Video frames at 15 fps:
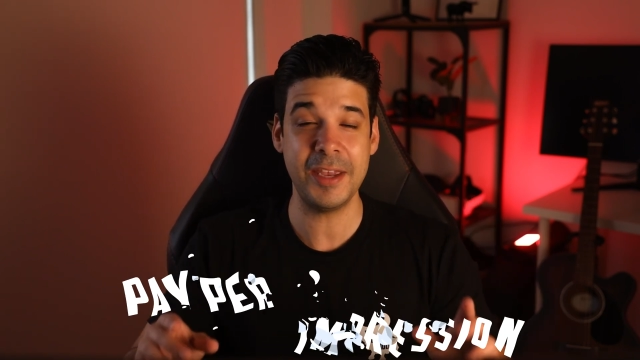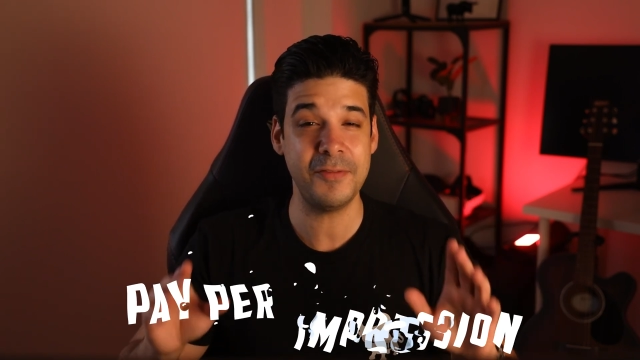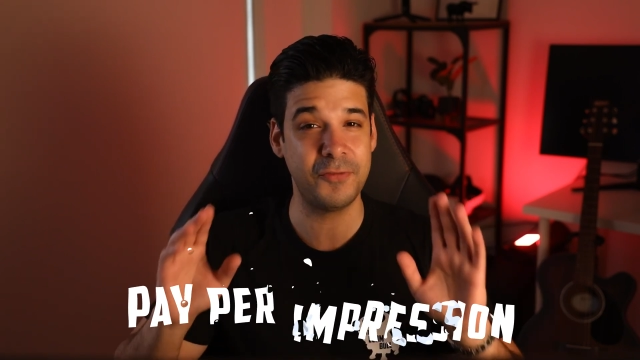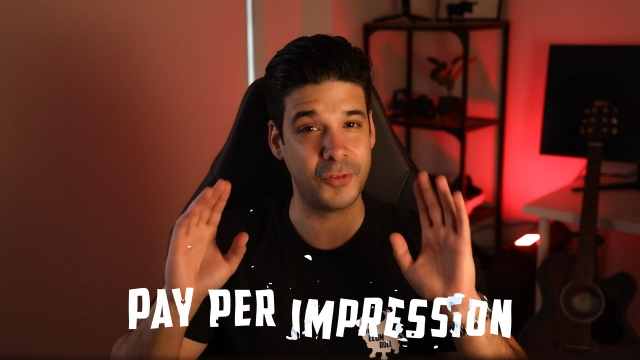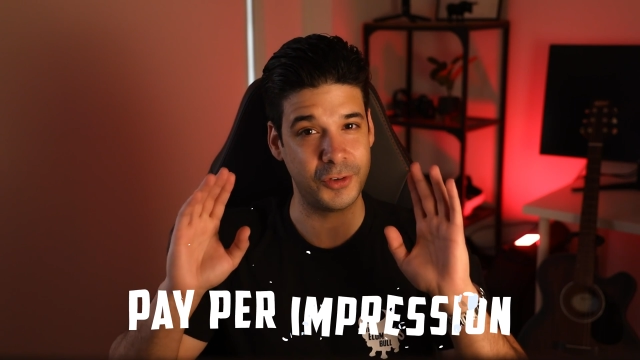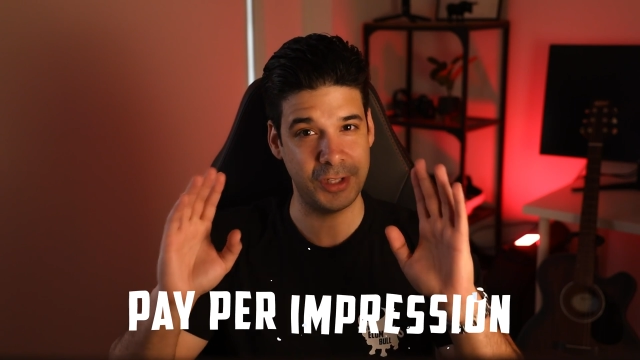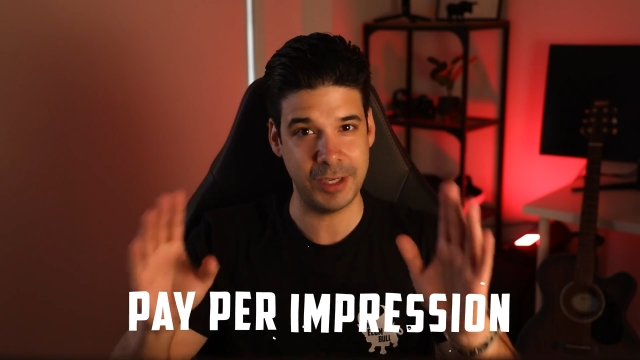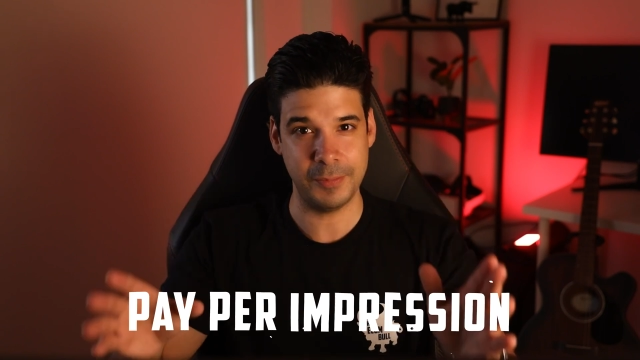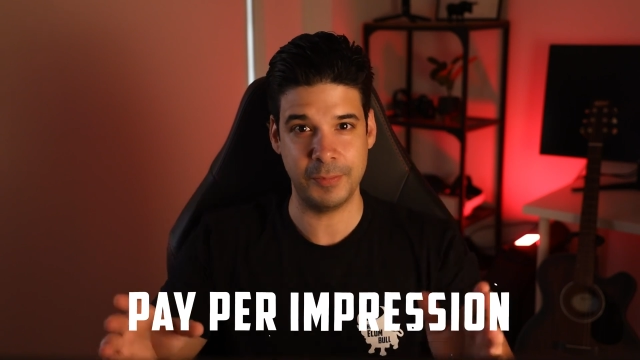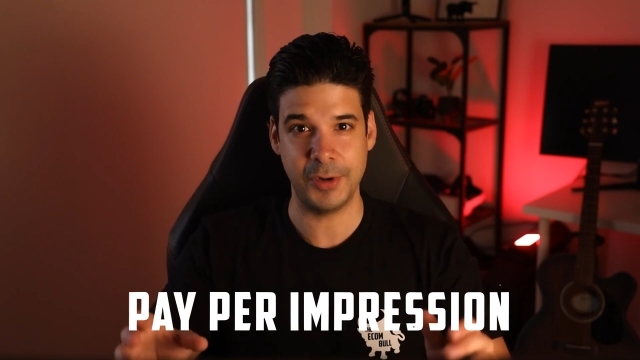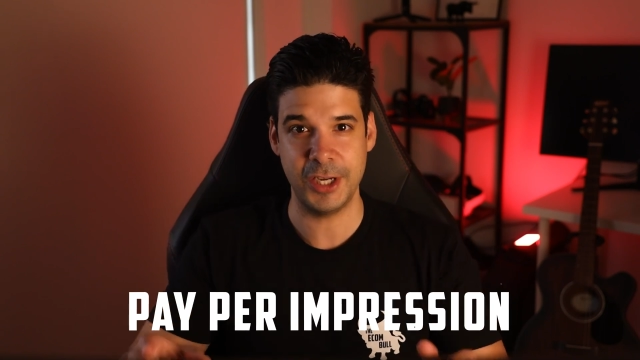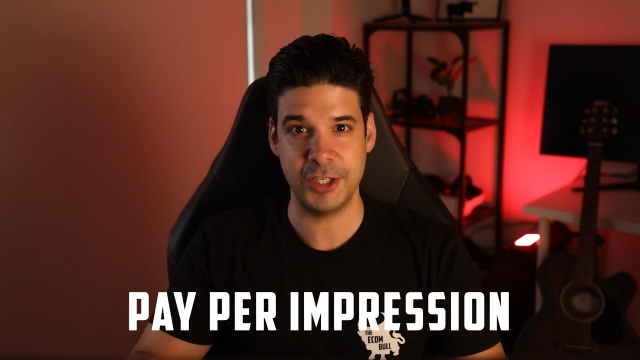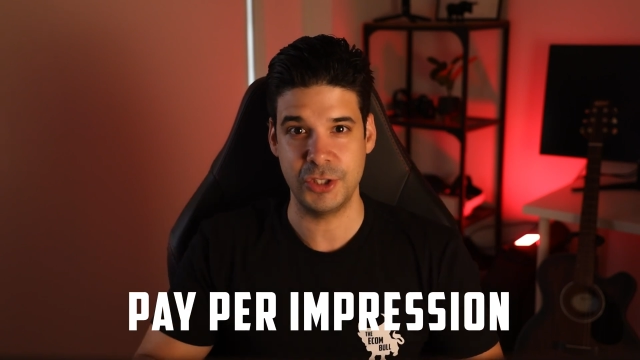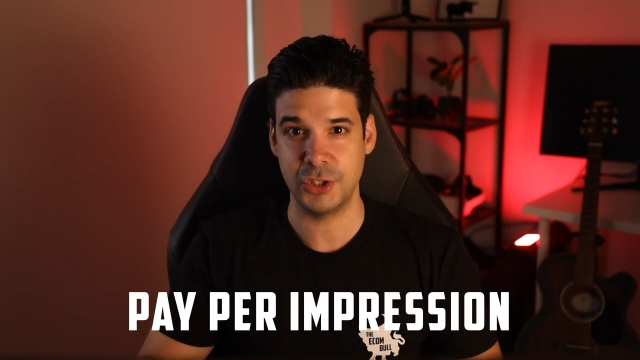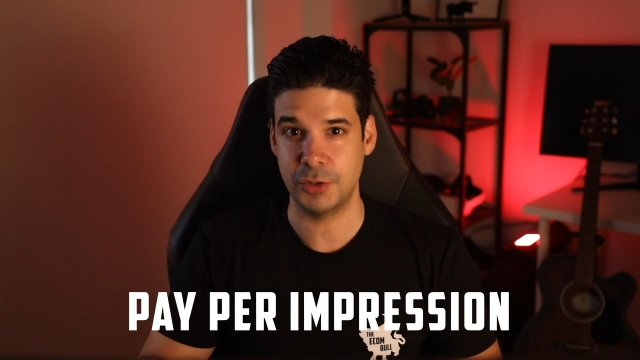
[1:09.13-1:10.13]
for the
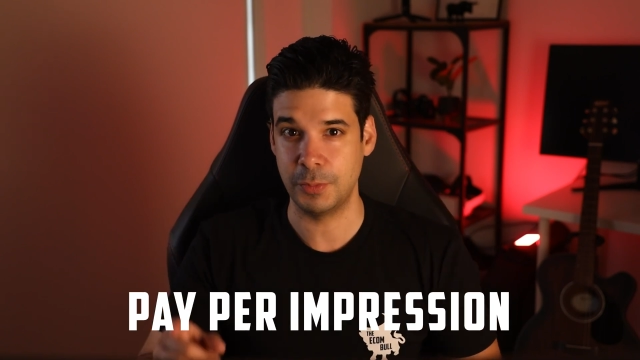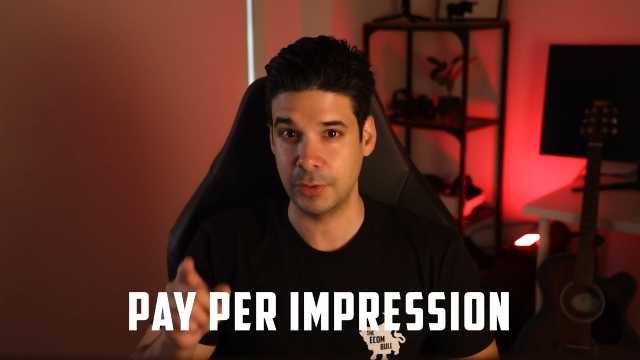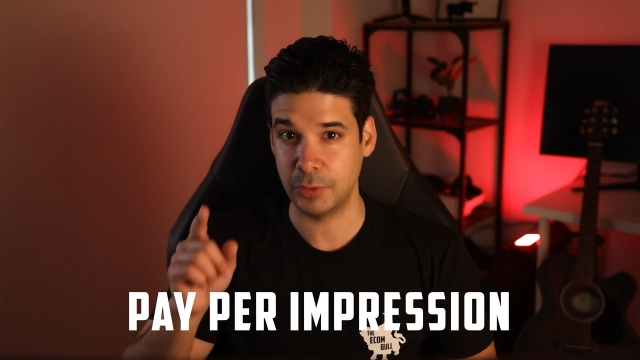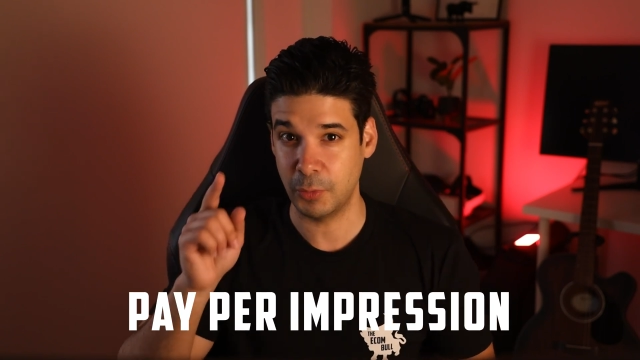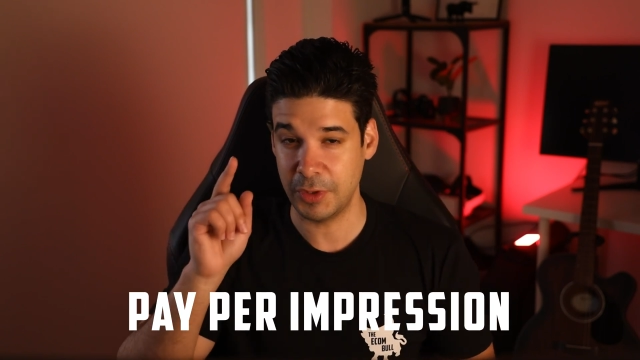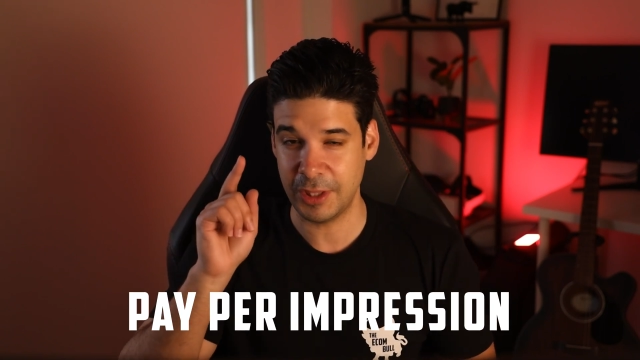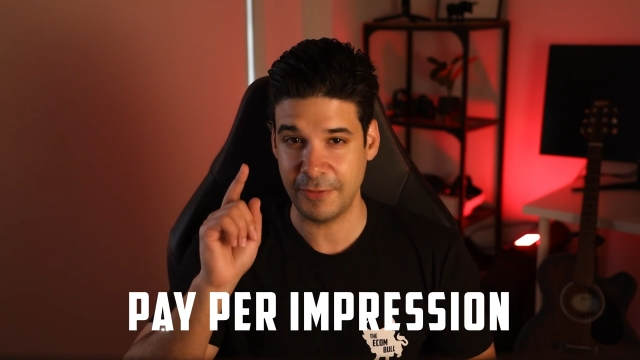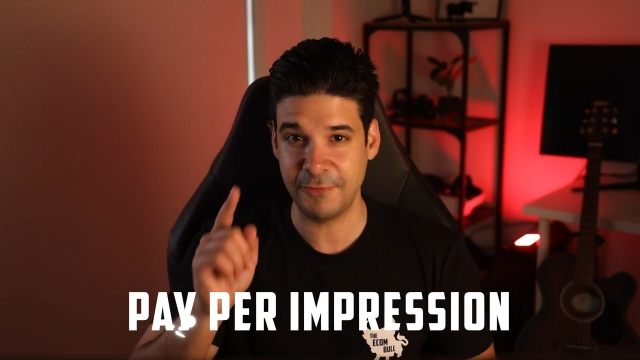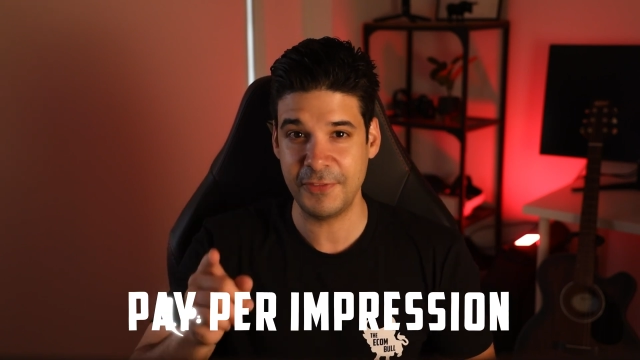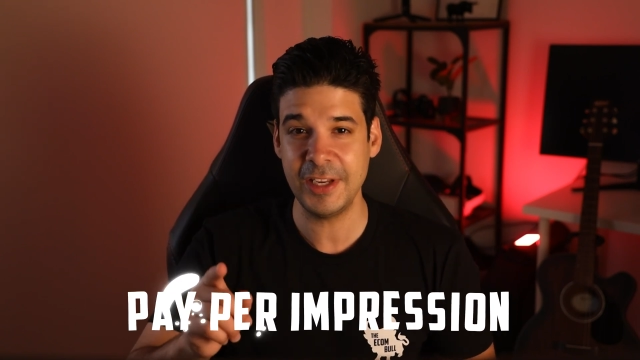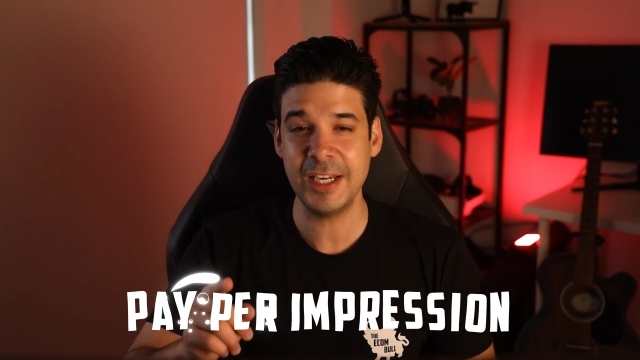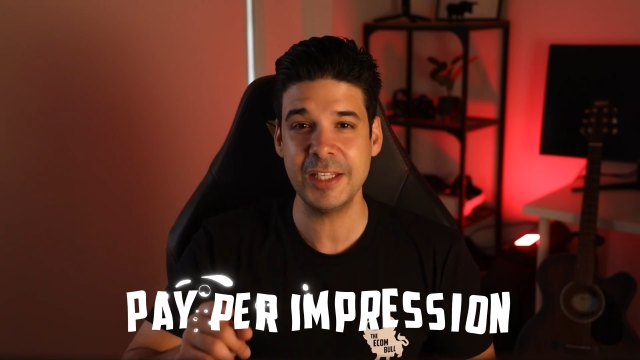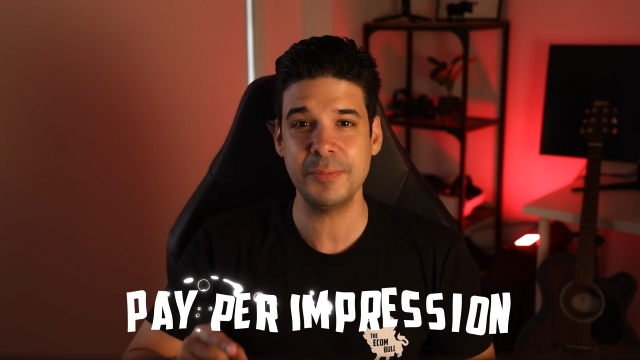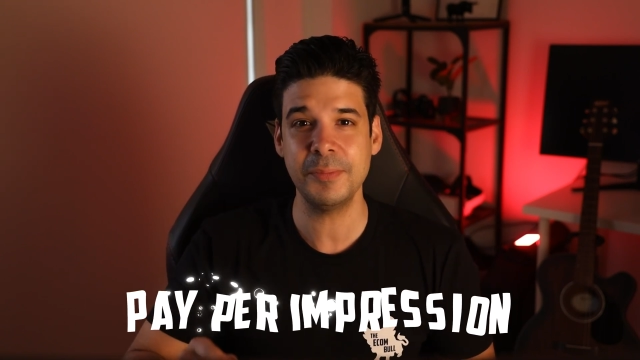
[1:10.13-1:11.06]
impressions, but with affiliate